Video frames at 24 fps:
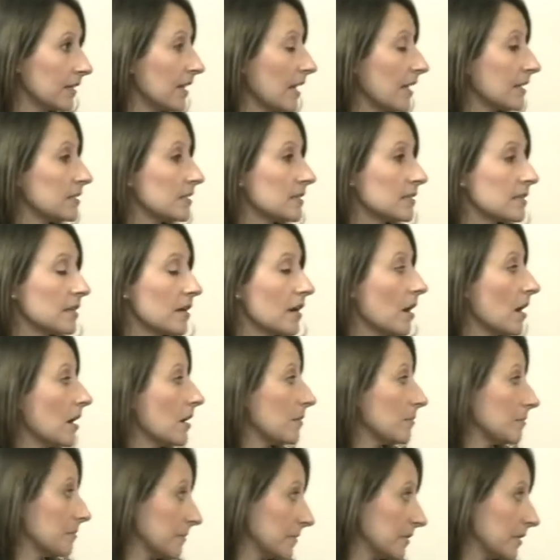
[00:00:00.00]
That's
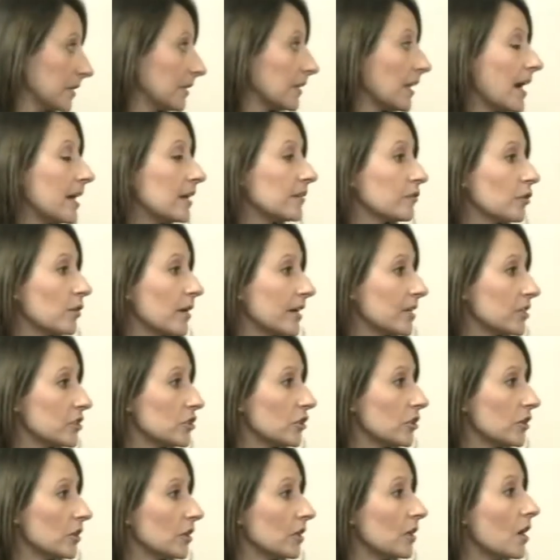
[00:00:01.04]
a lot of credit
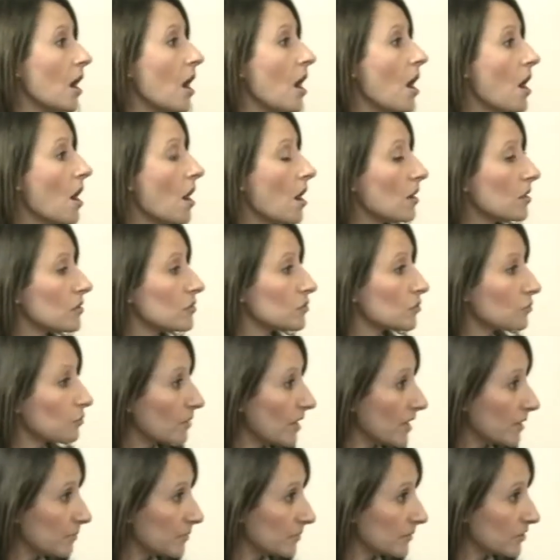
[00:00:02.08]
to her. Also,
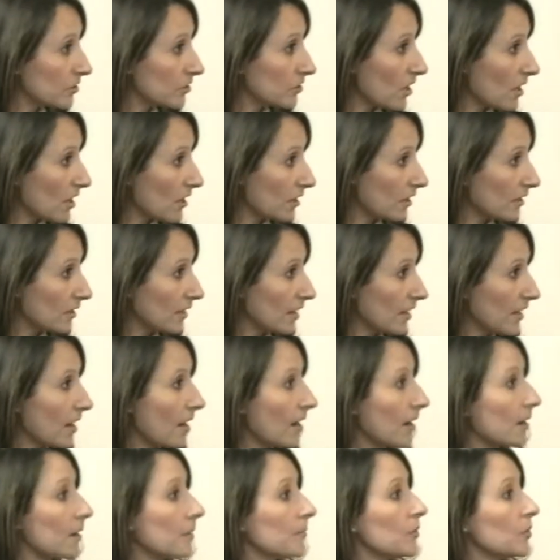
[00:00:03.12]
Ray Bouchard,
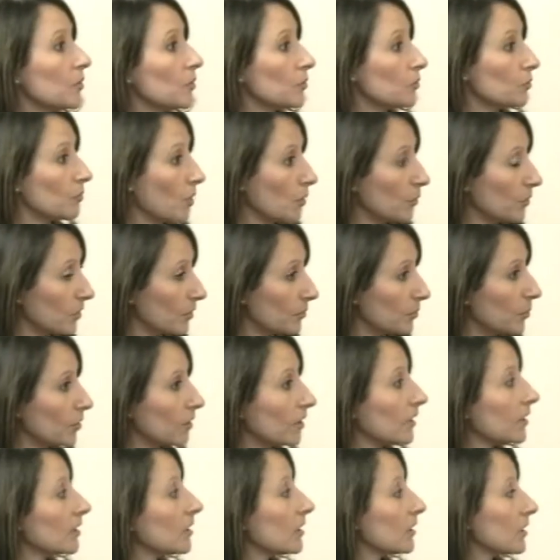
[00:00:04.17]
who wrote the
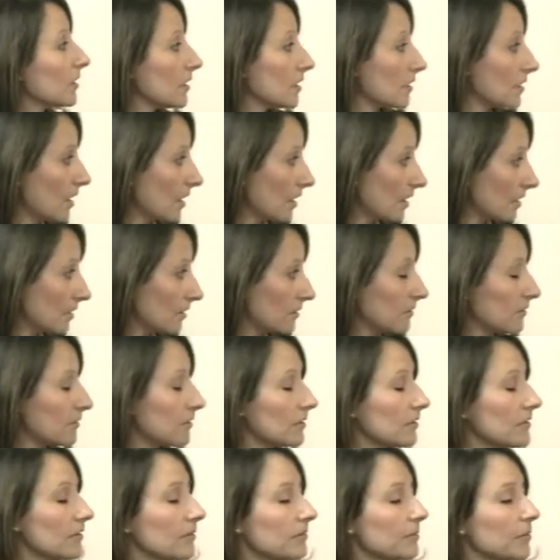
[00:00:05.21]
book,
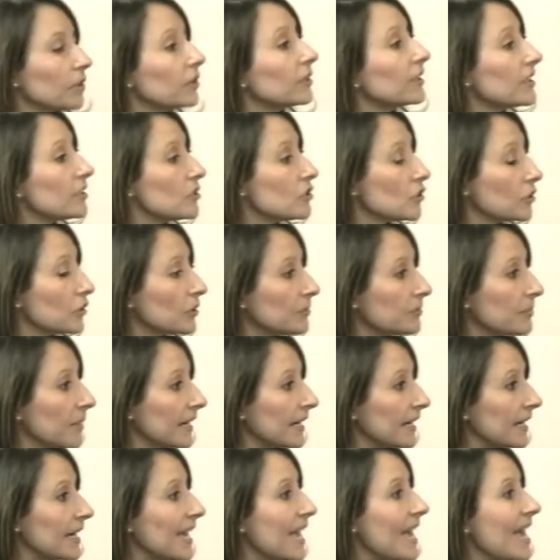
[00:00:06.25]
Berlin
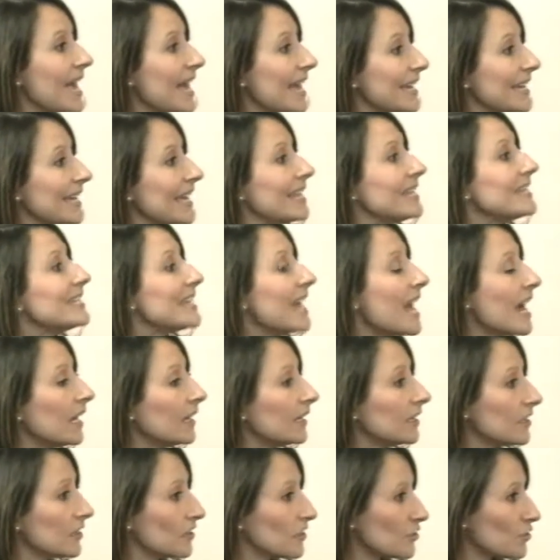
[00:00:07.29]
Turnpike, again,
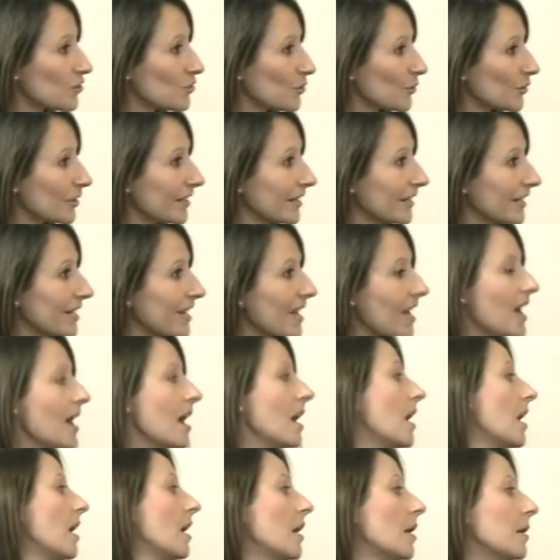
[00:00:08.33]
telling the story.
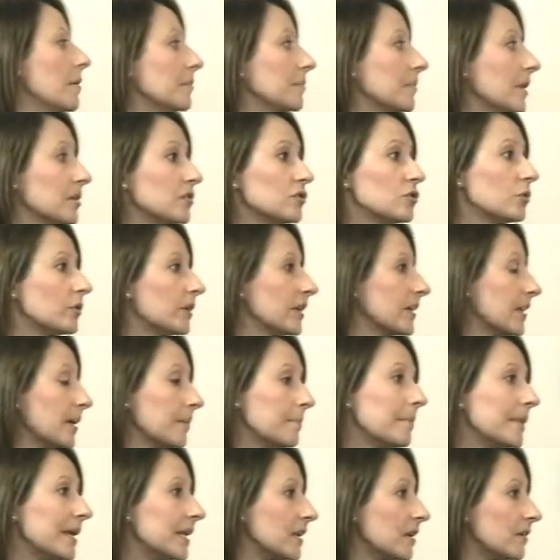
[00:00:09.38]
A story that
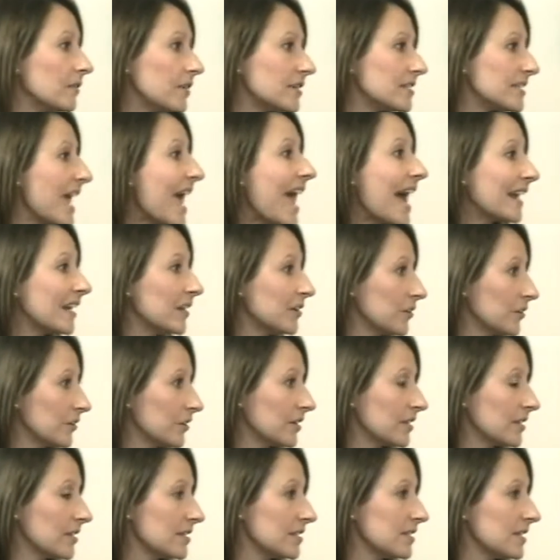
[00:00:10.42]
many of us hadn't
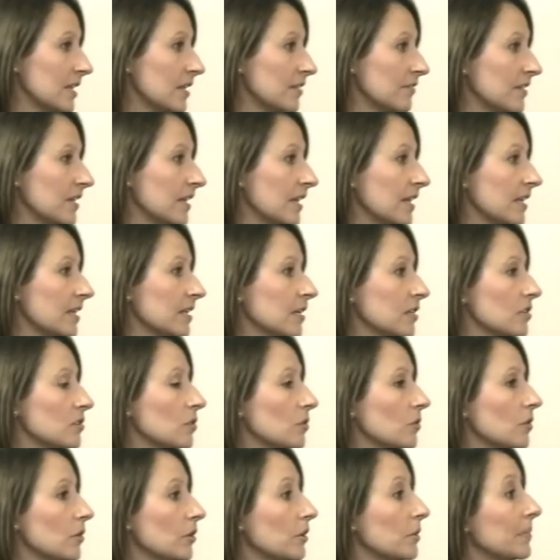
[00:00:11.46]
heard in the state of Connecticut.
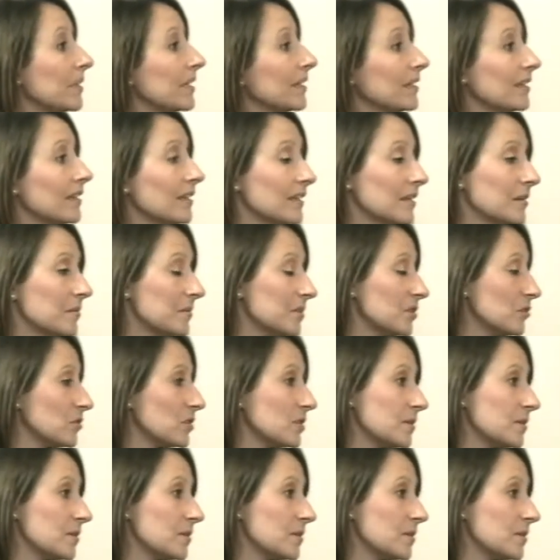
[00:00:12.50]
So their ability, and then Mr.